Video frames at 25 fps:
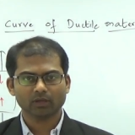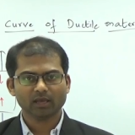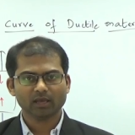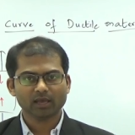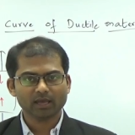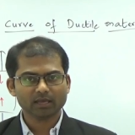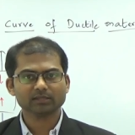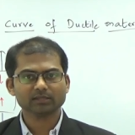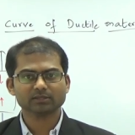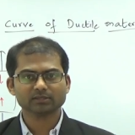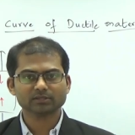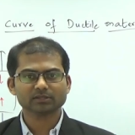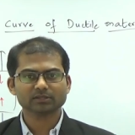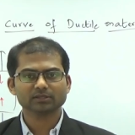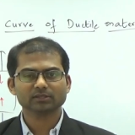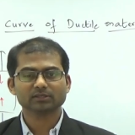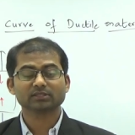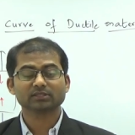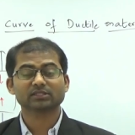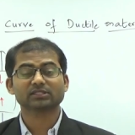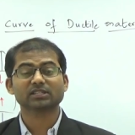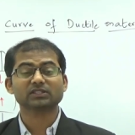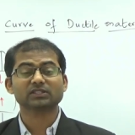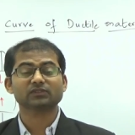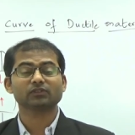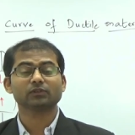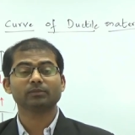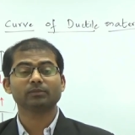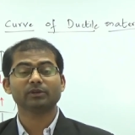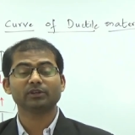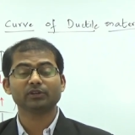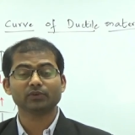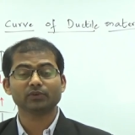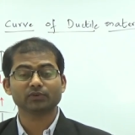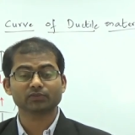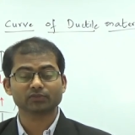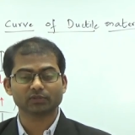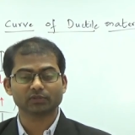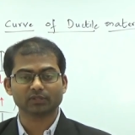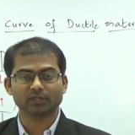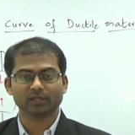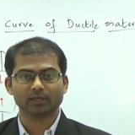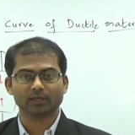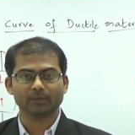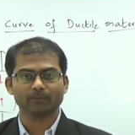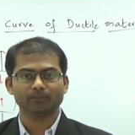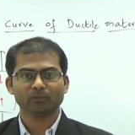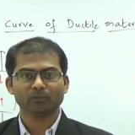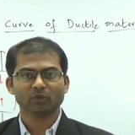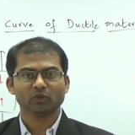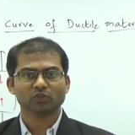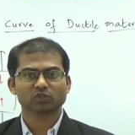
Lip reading: hence stress will be induced there.